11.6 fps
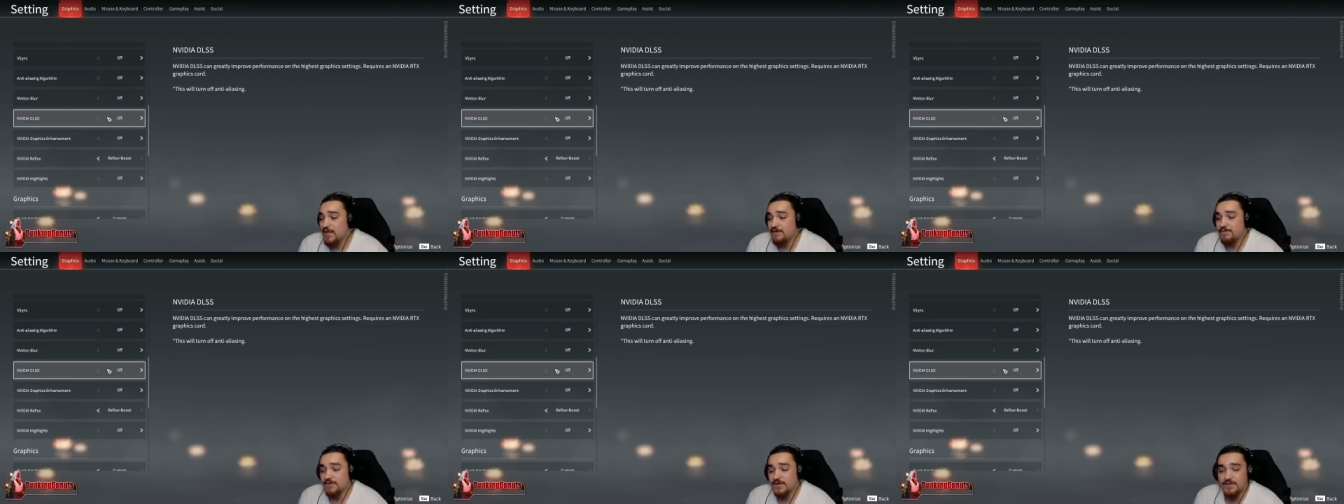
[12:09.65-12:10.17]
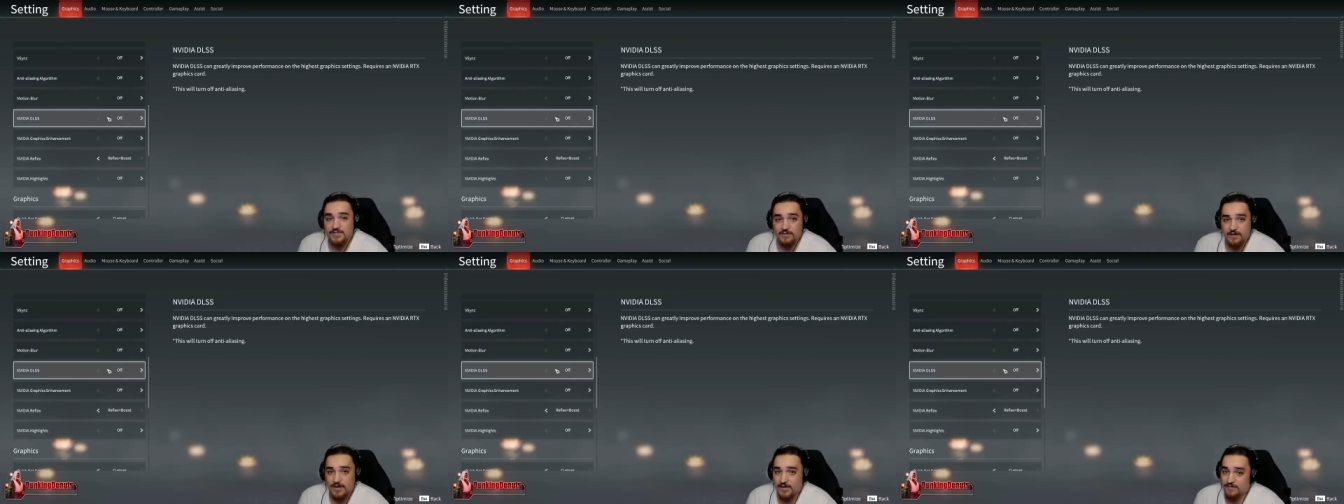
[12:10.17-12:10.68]
If it does,
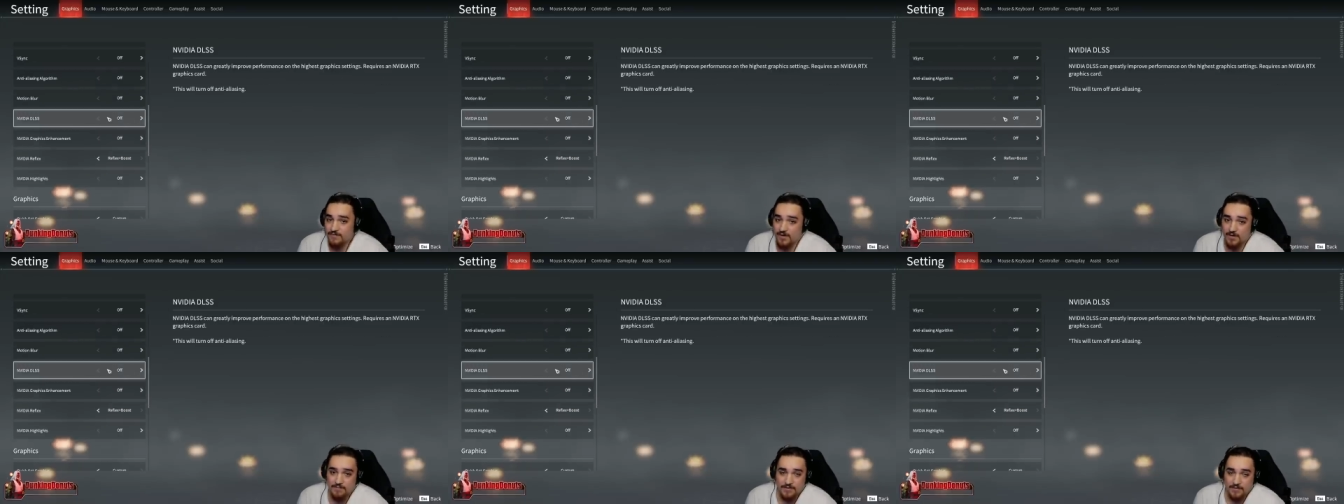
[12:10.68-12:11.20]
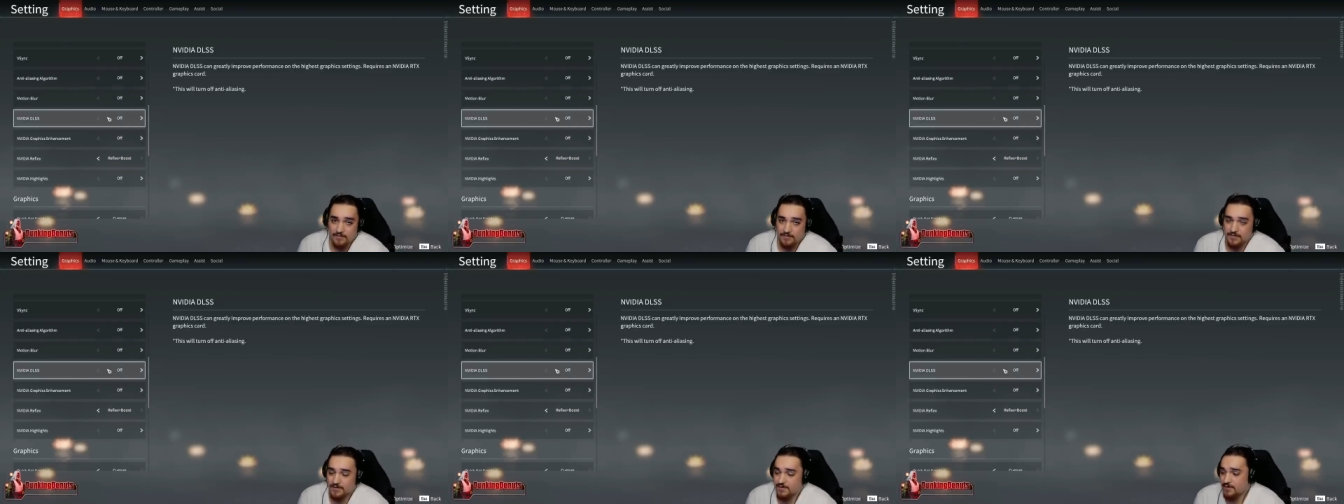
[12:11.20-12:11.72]
great. If not, don't
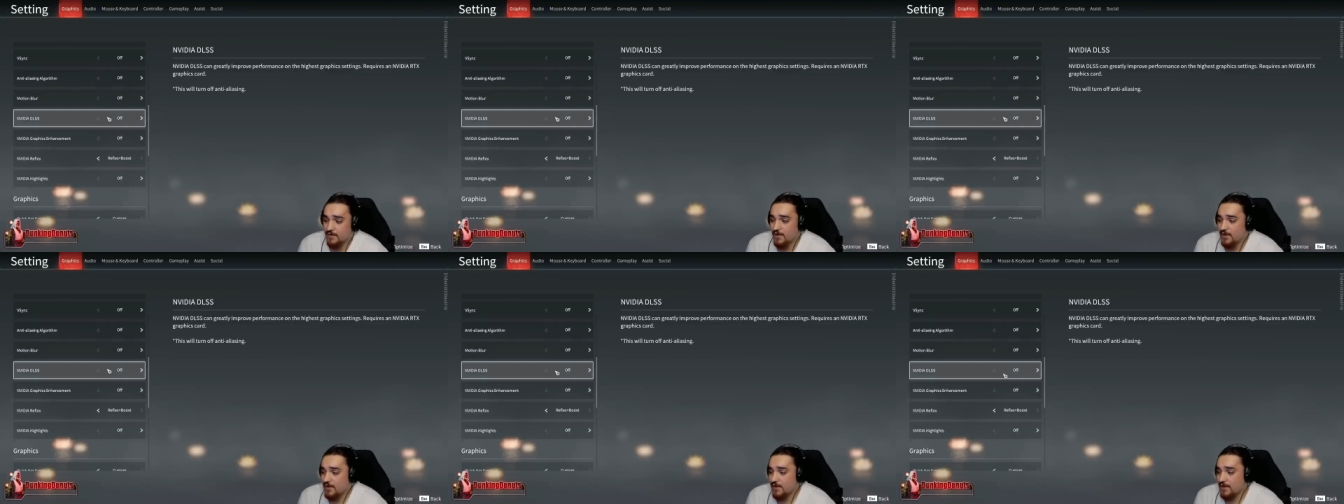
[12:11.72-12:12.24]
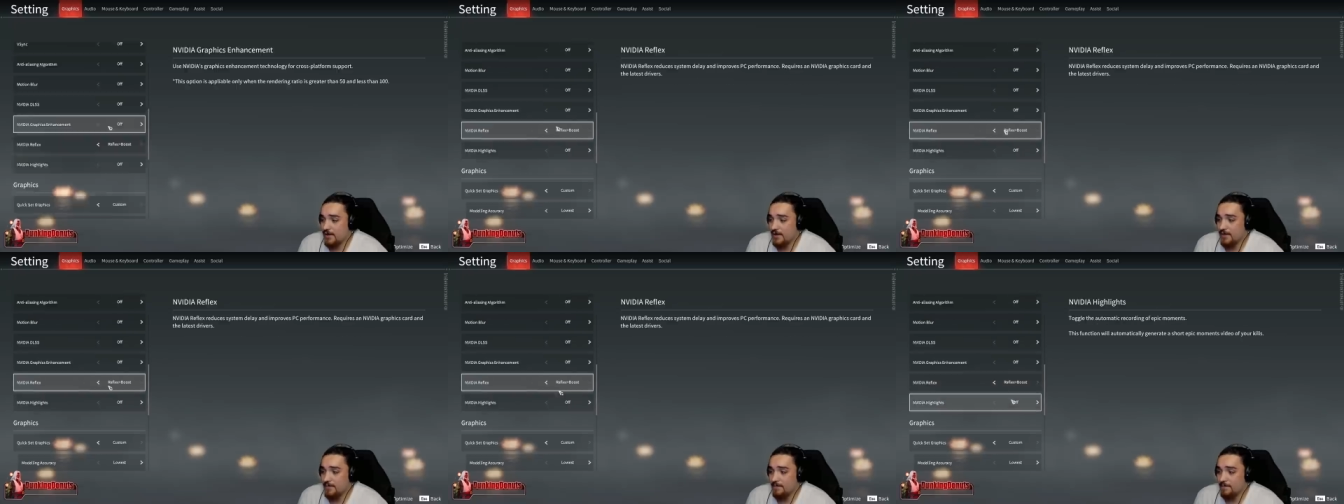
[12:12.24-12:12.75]
use it.
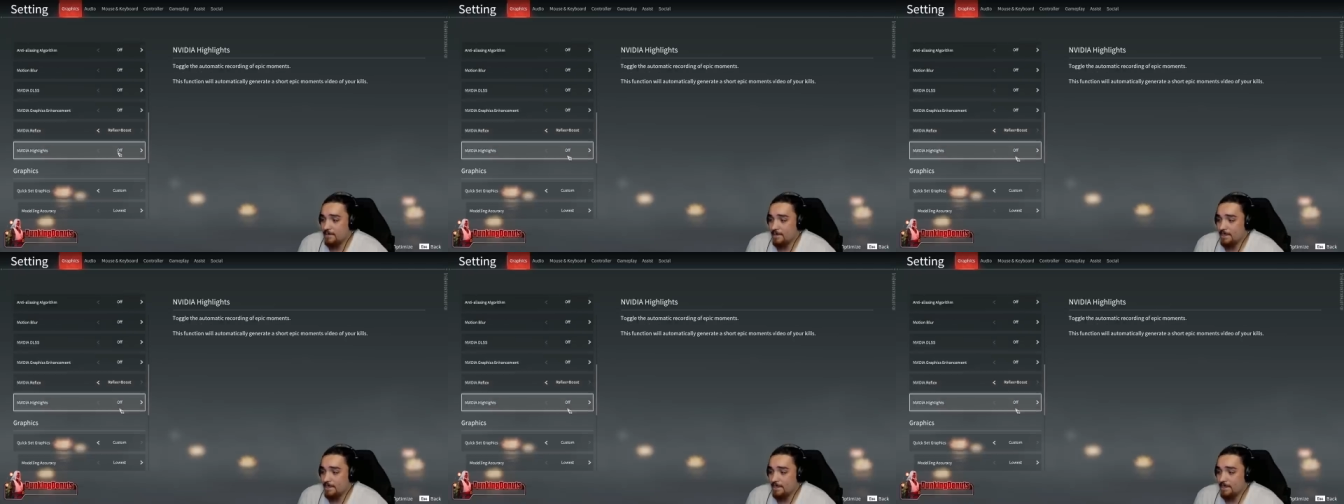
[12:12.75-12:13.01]
Um,